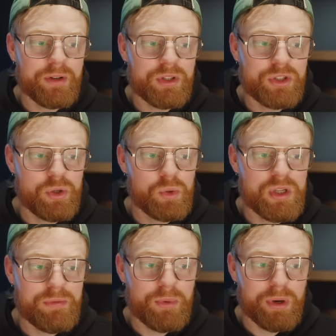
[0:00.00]
choose
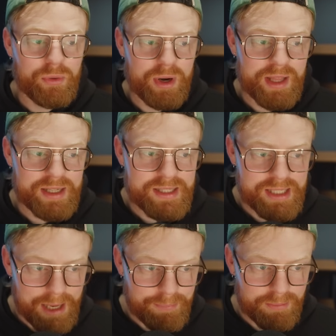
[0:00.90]
if you want to create a
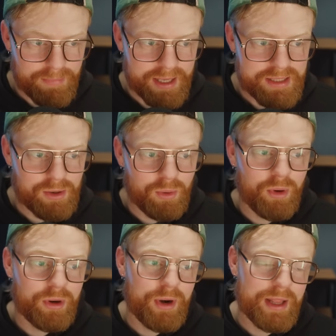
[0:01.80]
separate mask
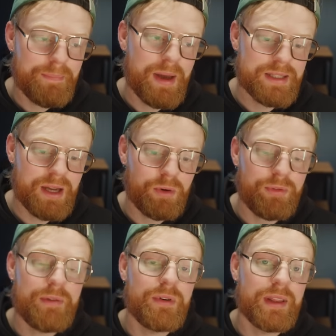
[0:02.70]
or create a mask out of
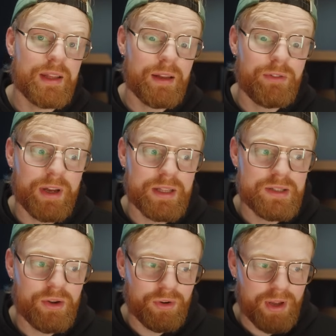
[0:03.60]
everything it
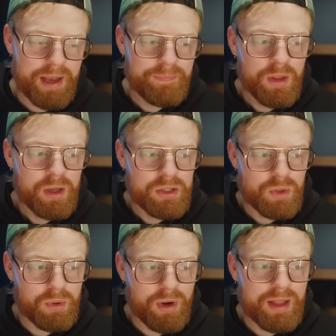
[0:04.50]
finds. Okay,
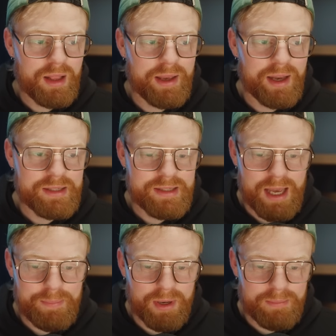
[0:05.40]
so we create like a
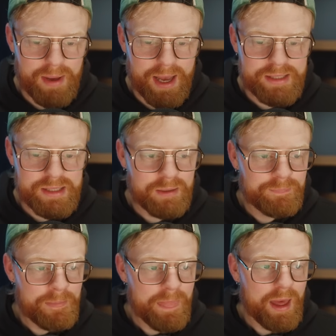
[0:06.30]
separate mask,
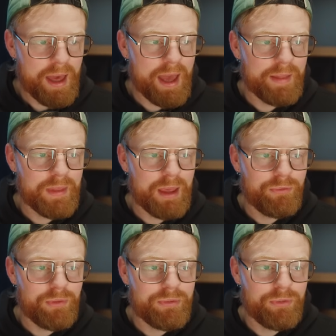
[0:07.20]
and
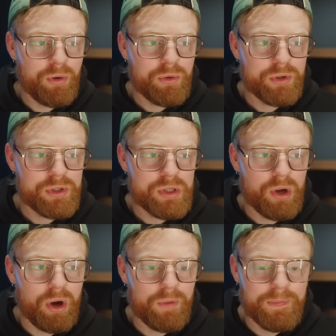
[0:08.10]
if we focus
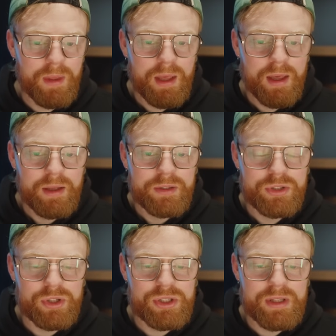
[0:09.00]
on
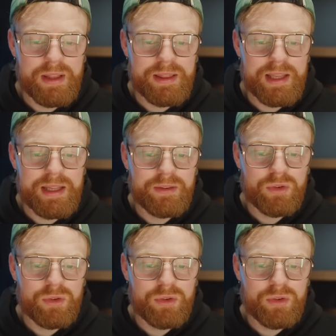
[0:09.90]
just the